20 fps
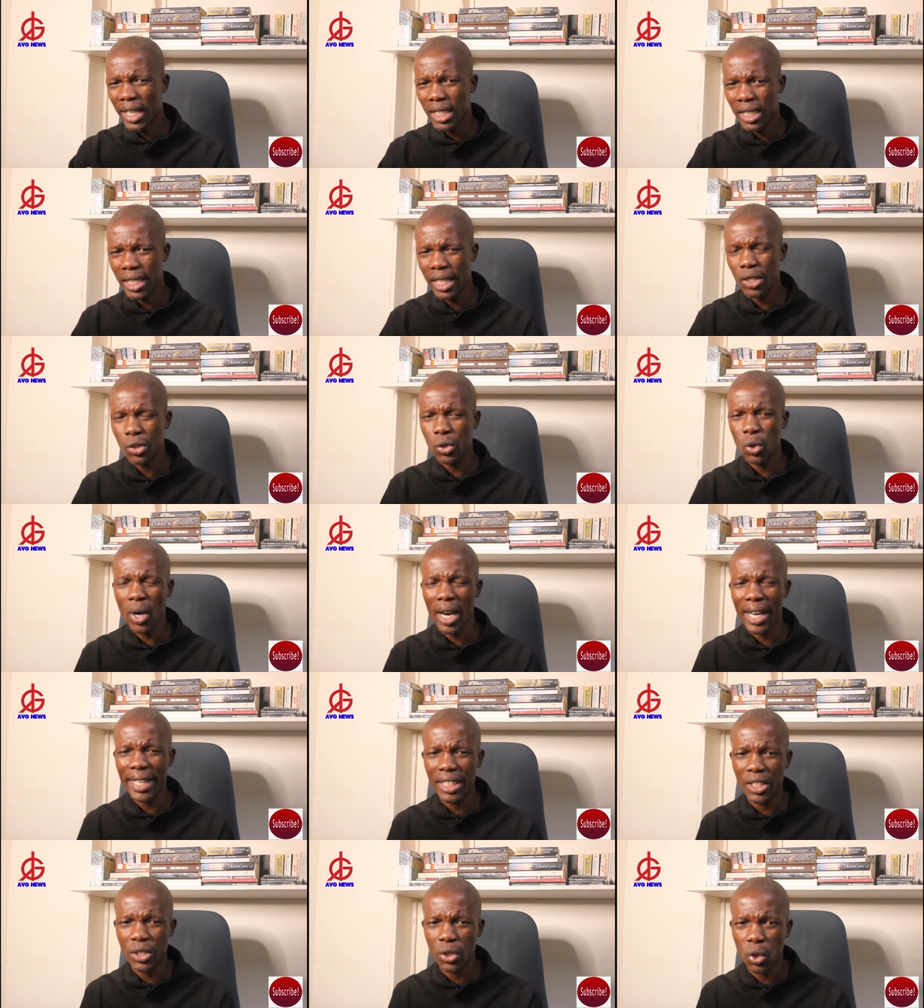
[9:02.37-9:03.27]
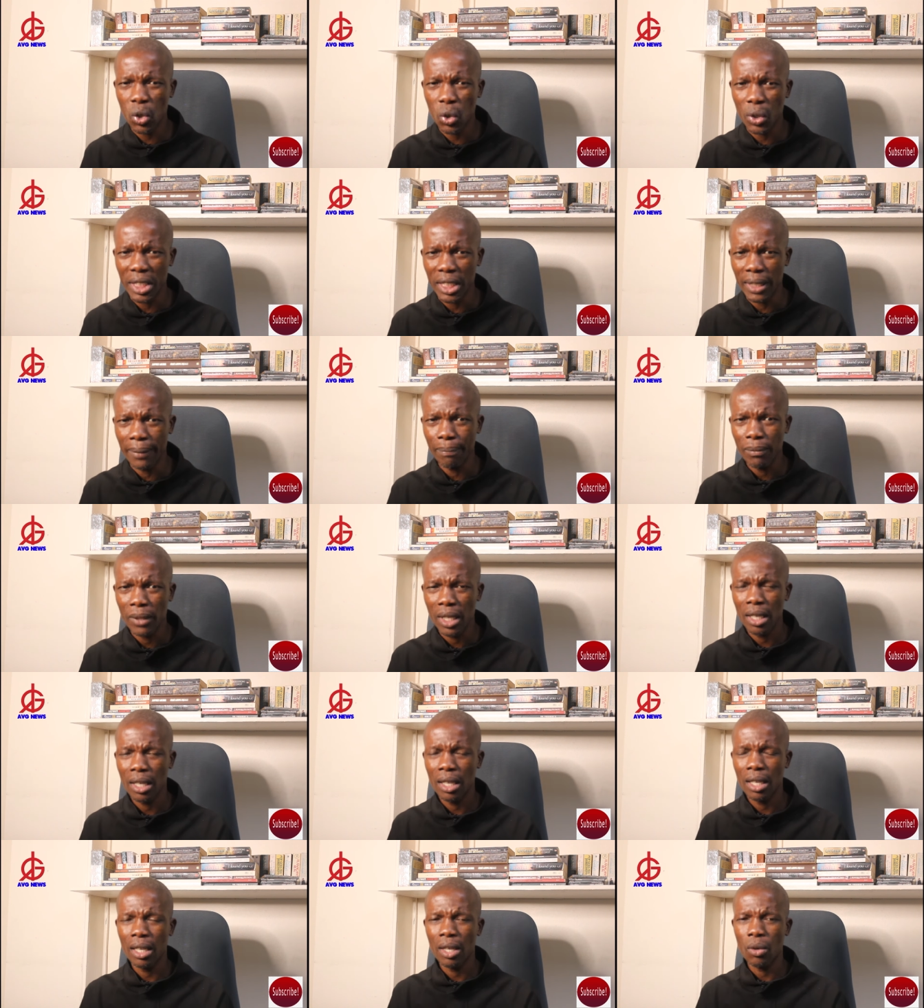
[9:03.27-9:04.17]
as there is no ideology
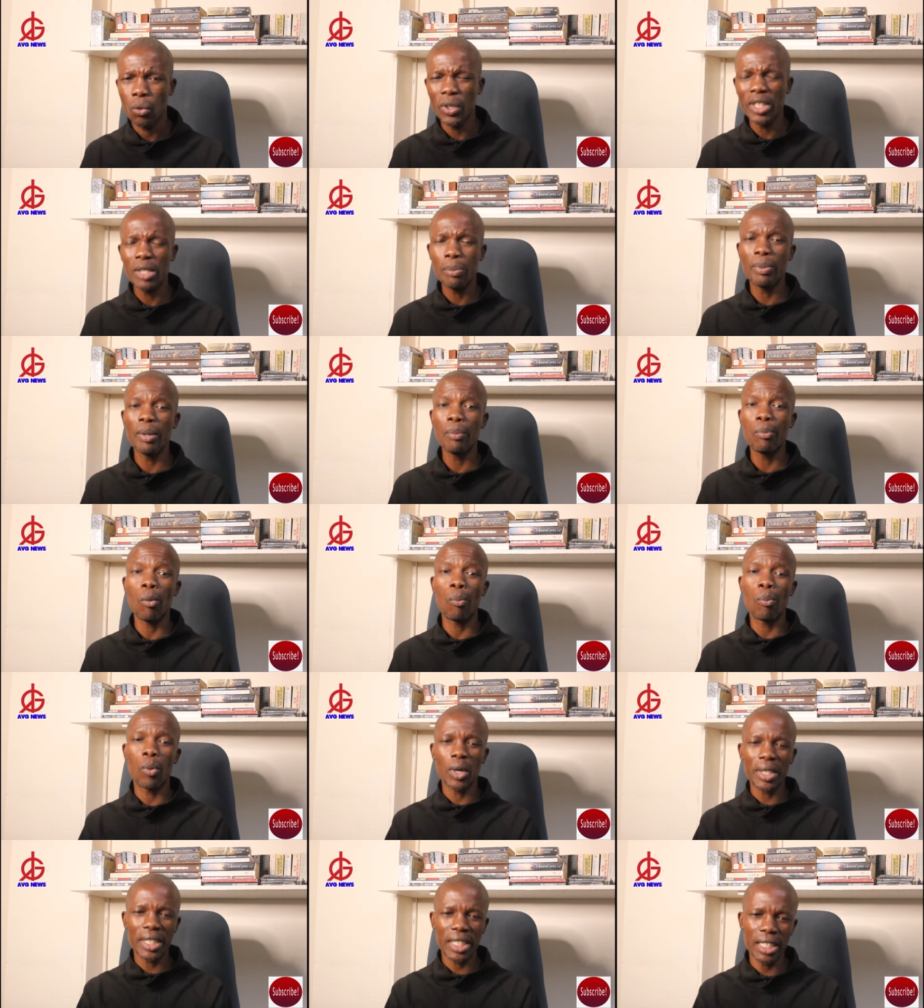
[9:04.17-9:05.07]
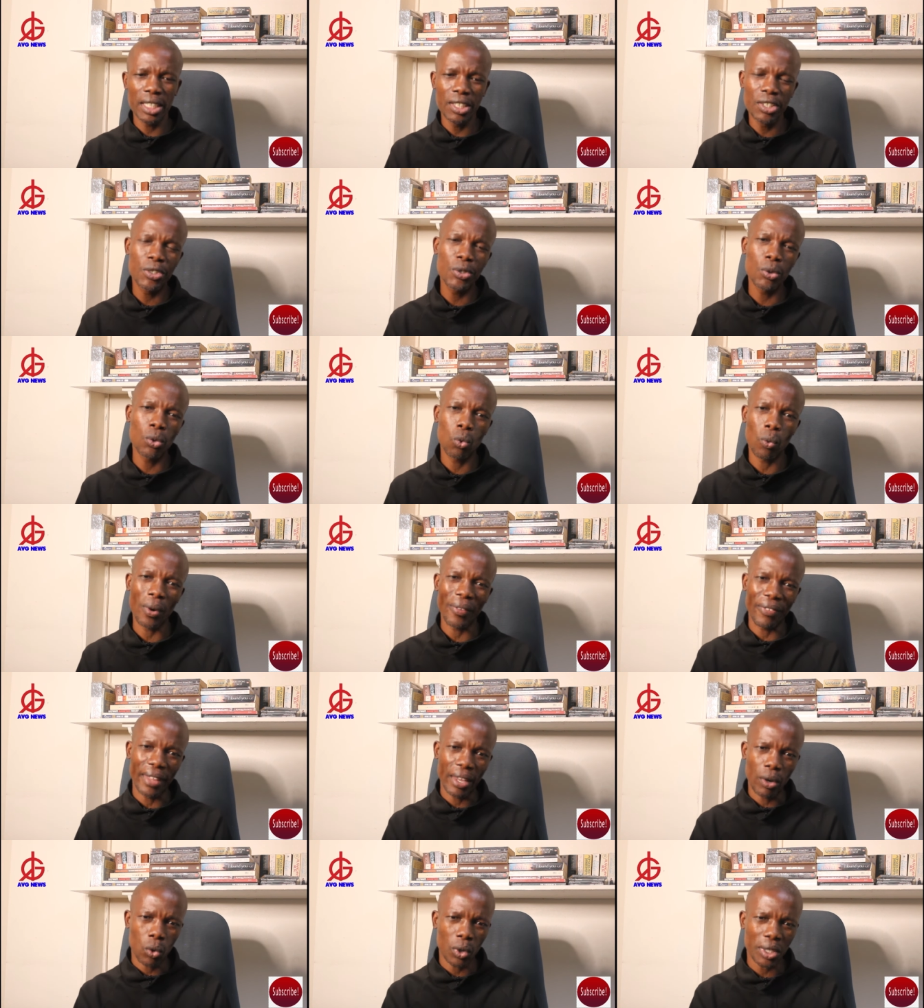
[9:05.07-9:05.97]
which people bought into
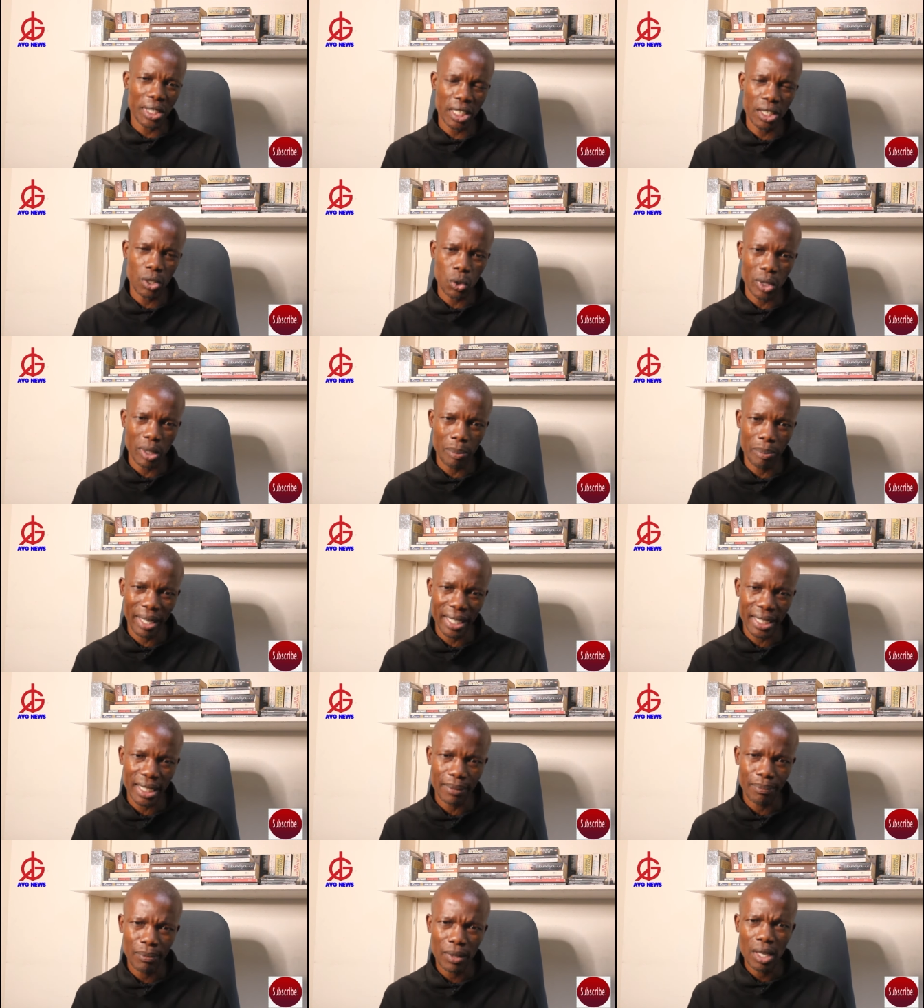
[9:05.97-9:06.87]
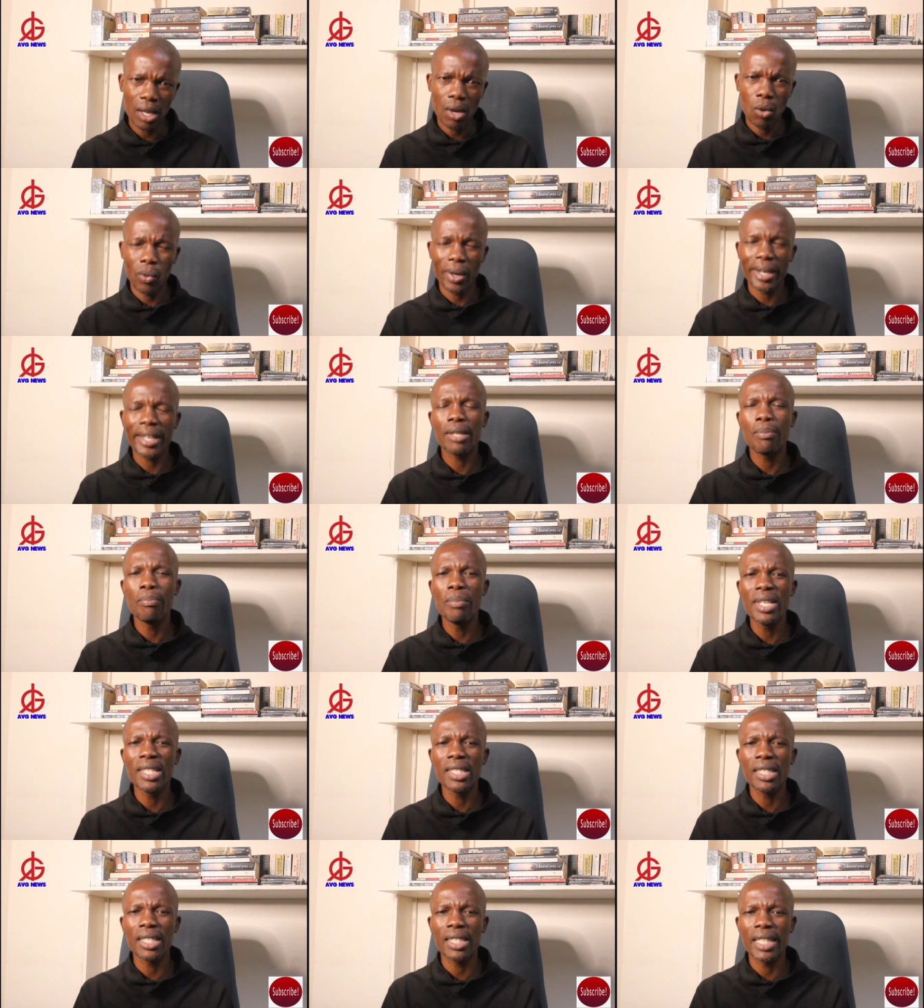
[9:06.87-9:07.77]
when they got into the party what it
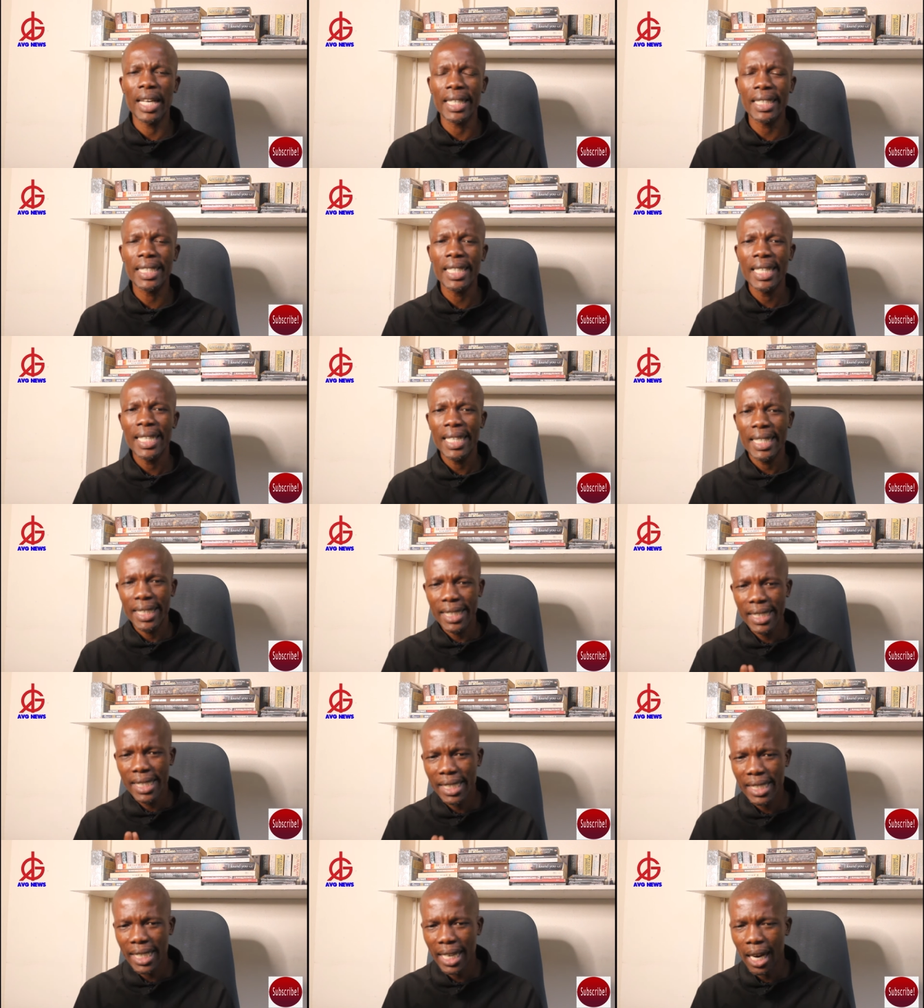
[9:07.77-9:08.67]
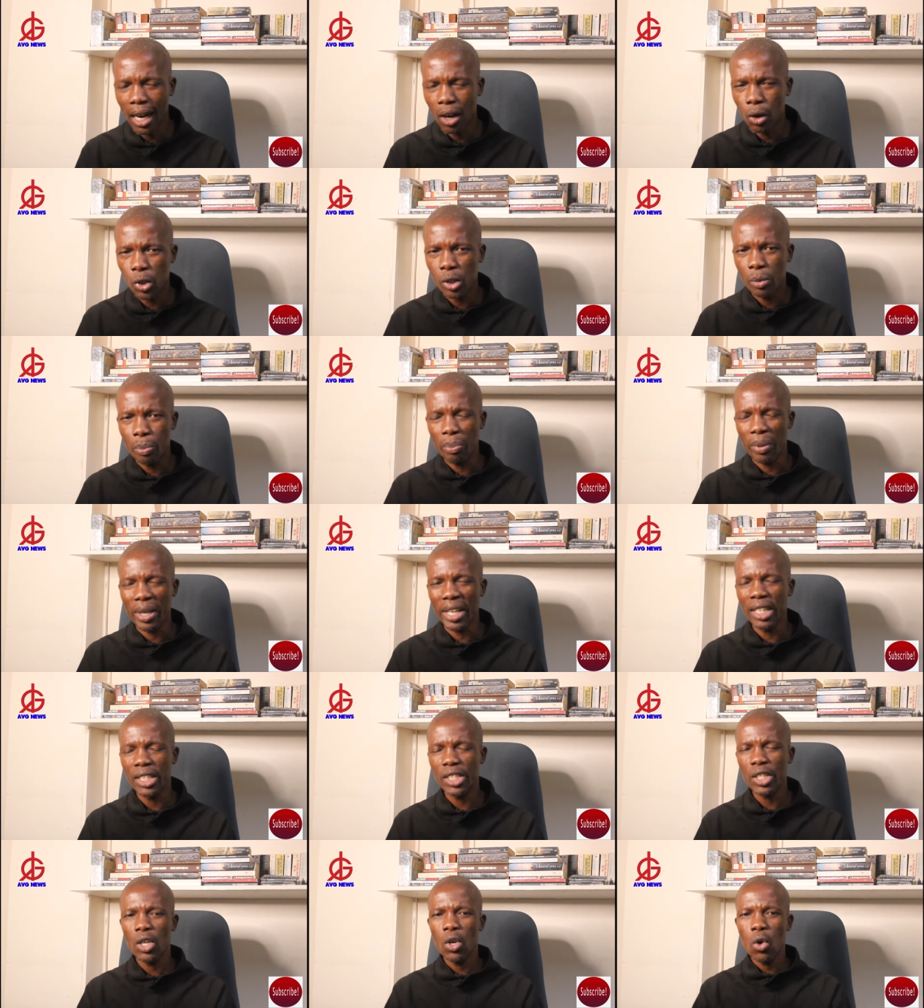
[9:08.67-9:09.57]
means is that this is a house
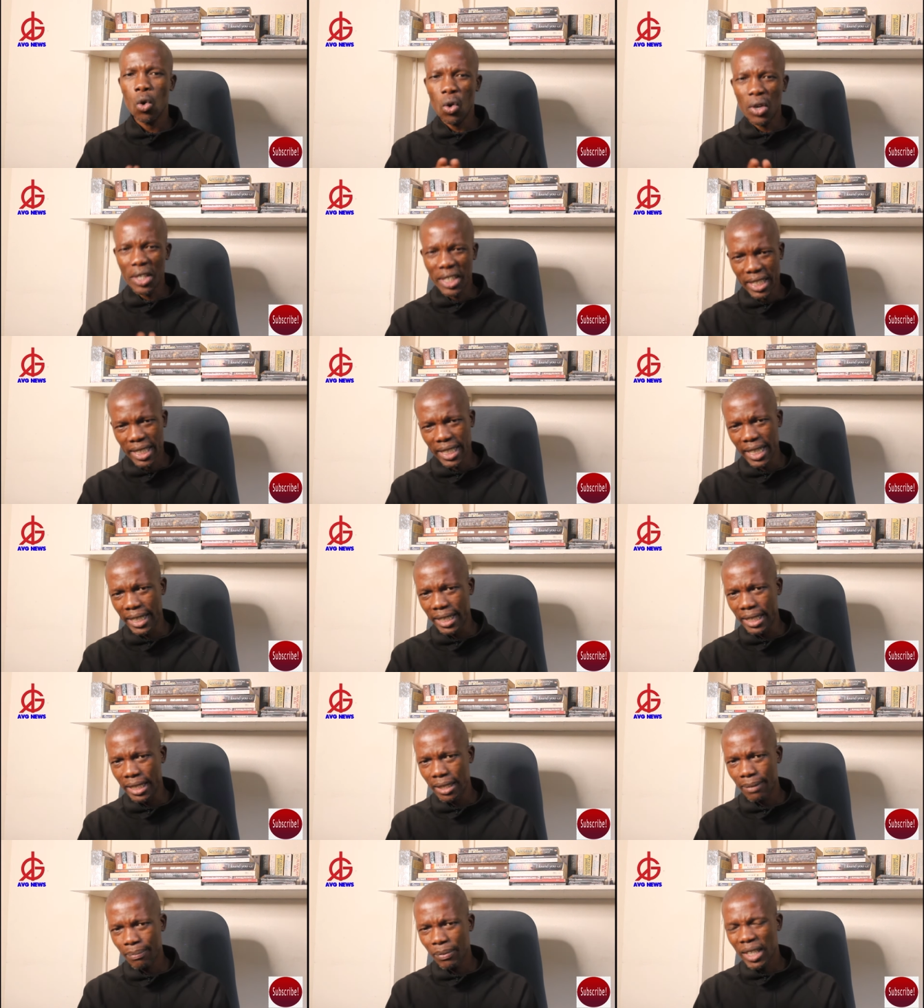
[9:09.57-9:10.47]
built on sand.